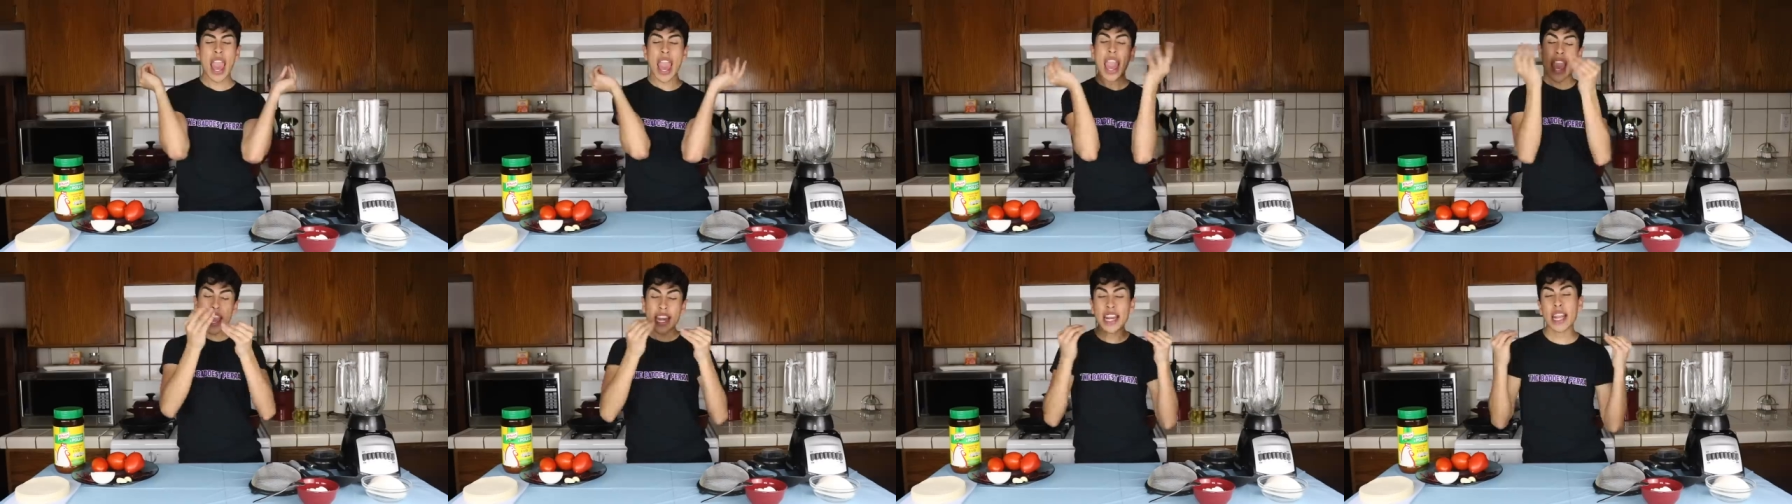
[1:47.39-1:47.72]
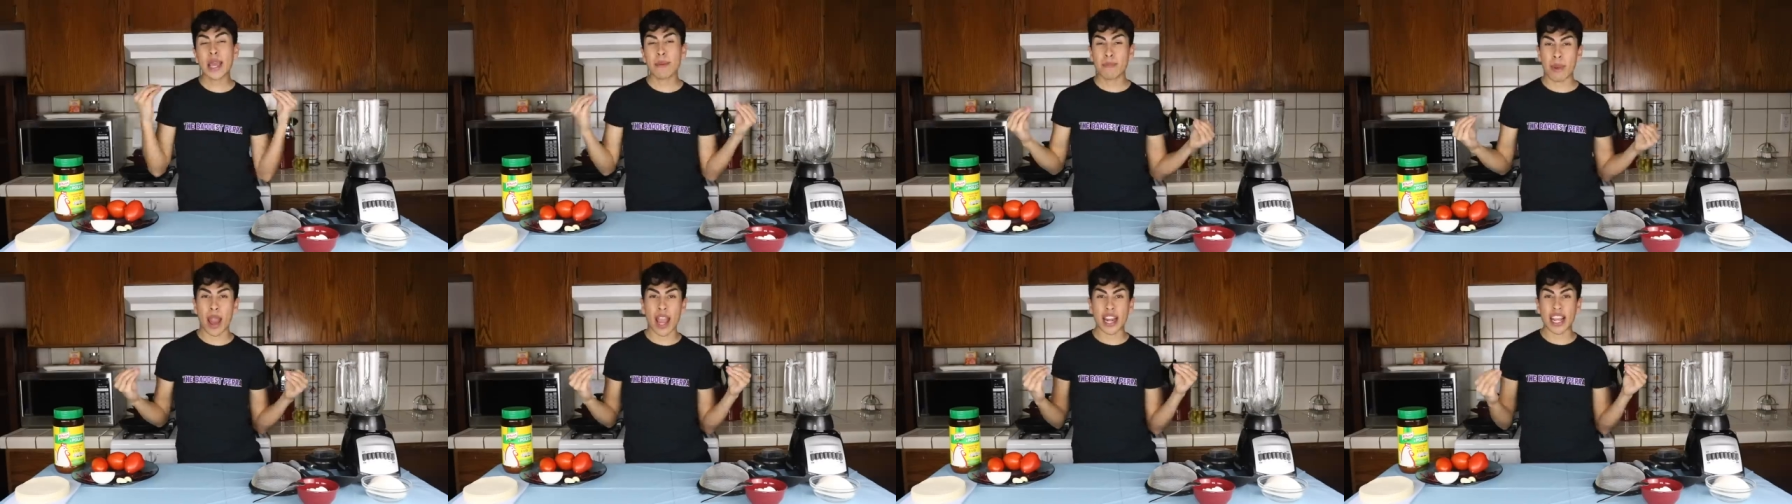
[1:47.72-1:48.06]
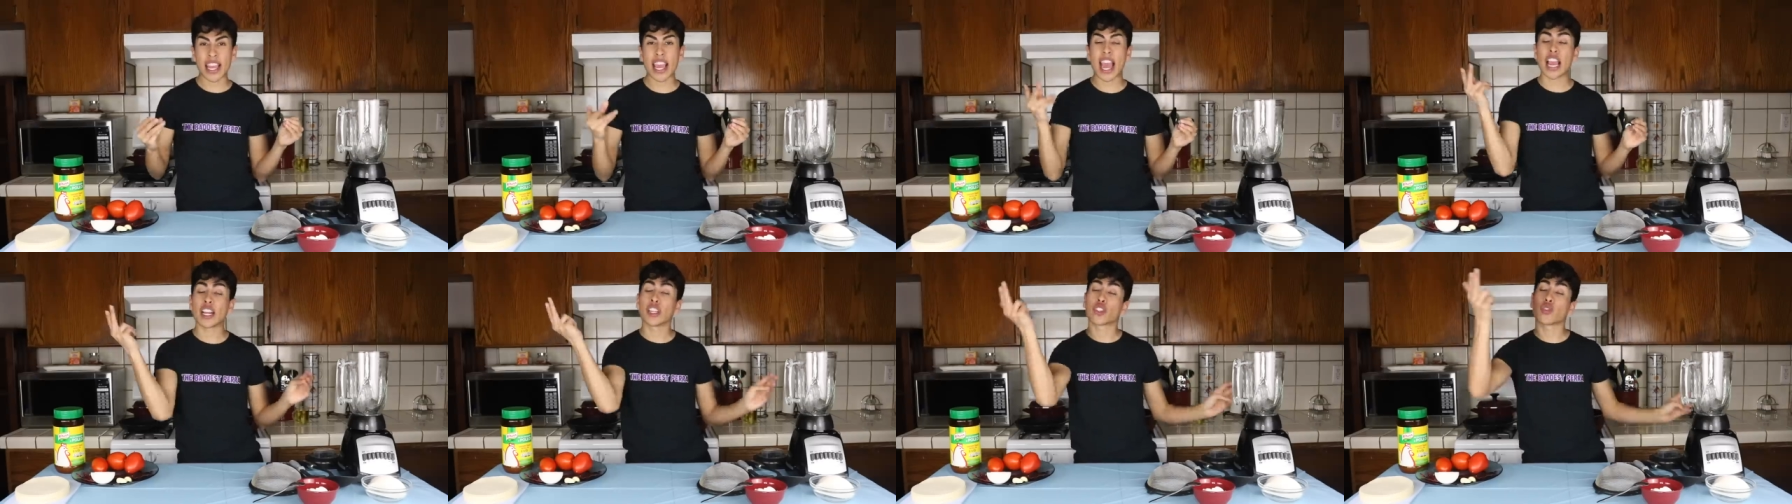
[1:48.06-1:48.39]

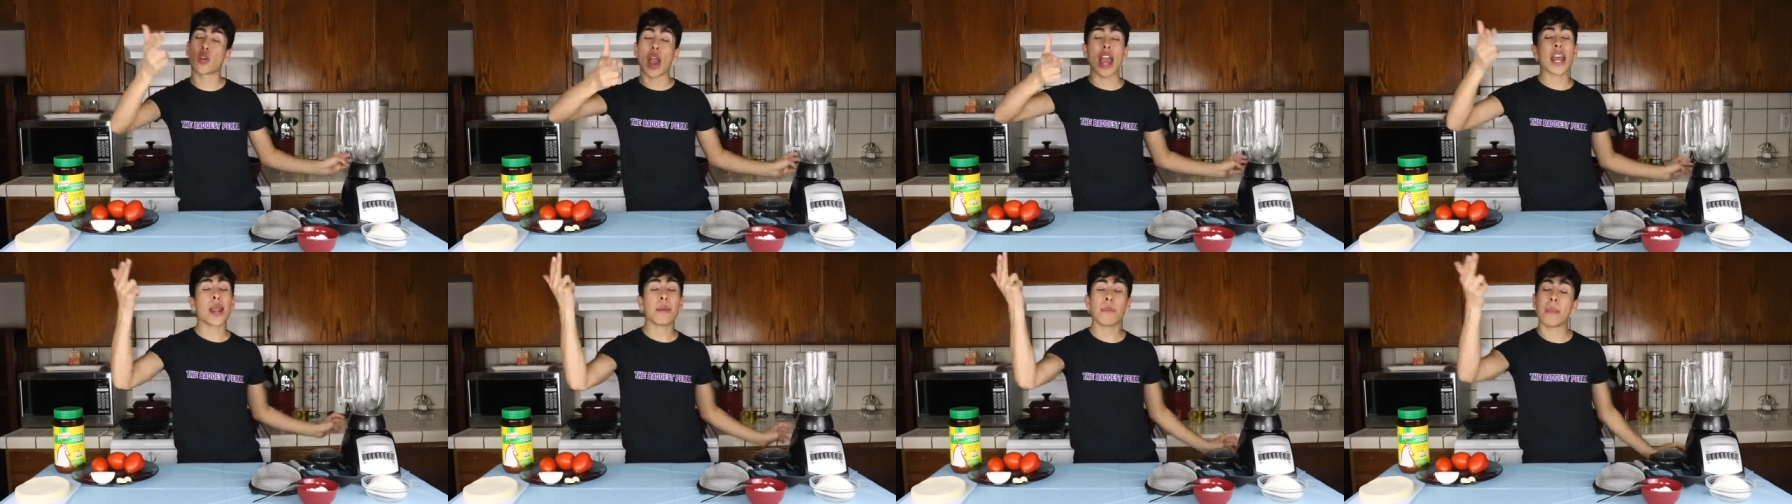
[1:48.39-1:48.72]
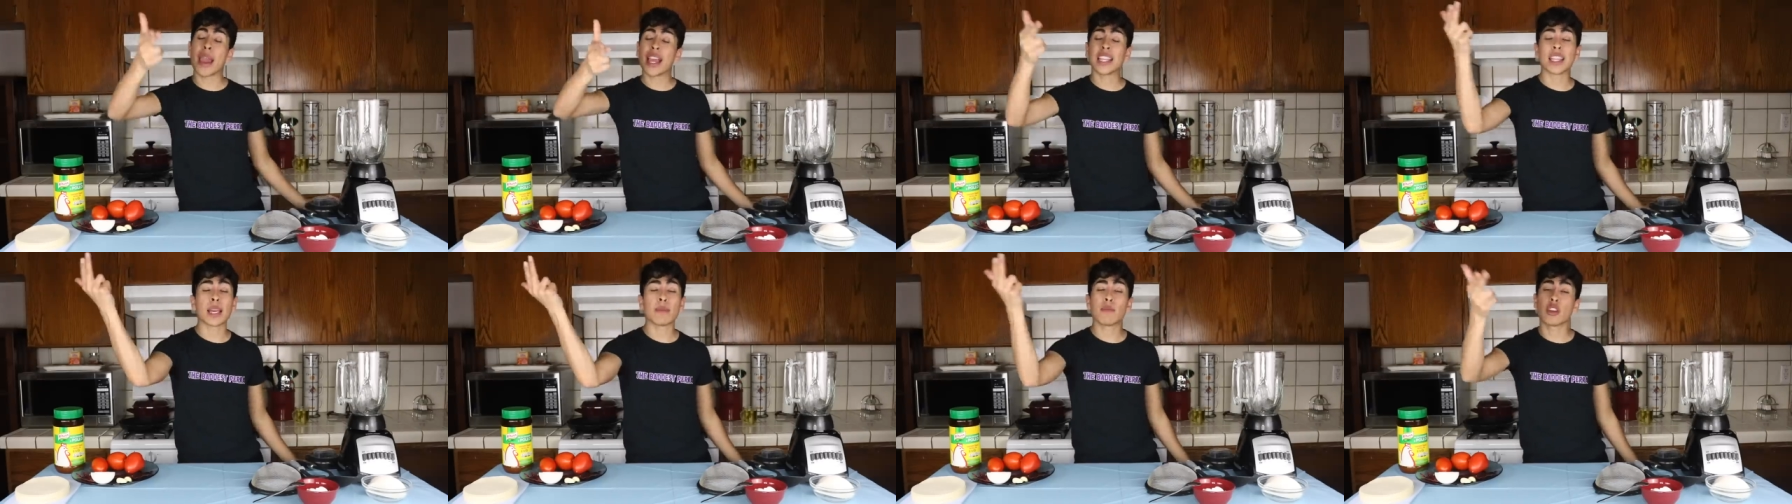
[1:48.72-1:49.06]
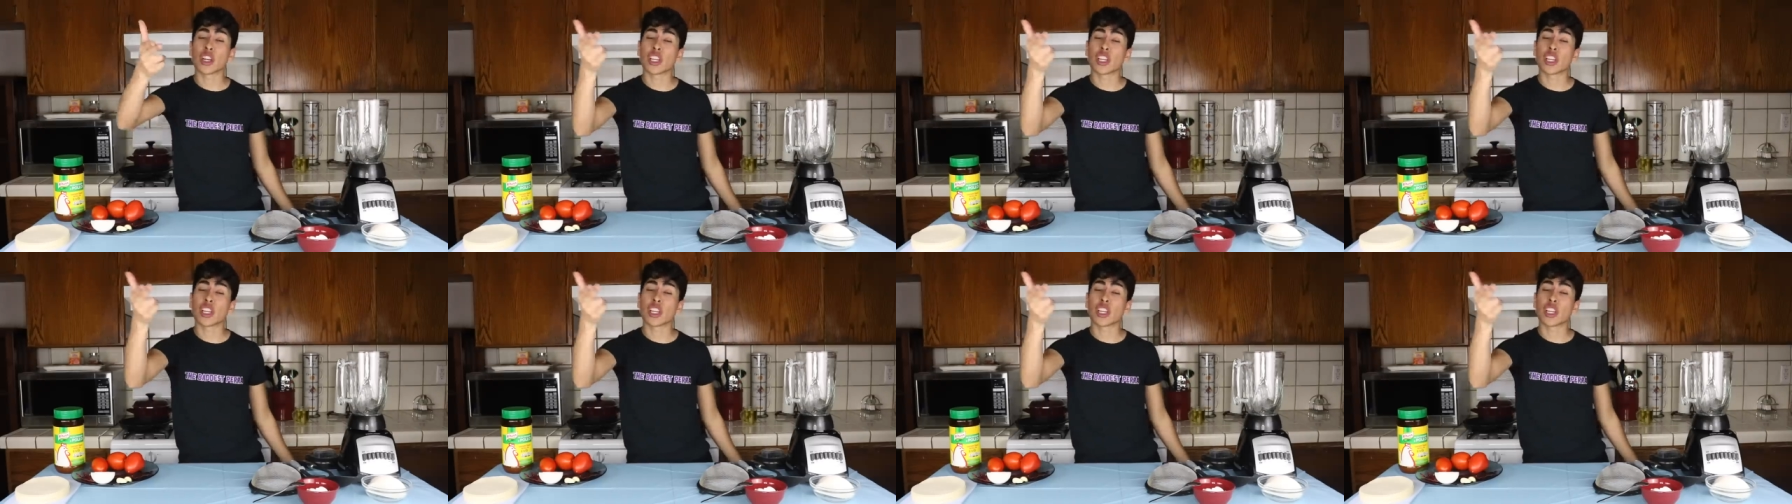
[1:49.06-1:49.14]
anybody, and try to make them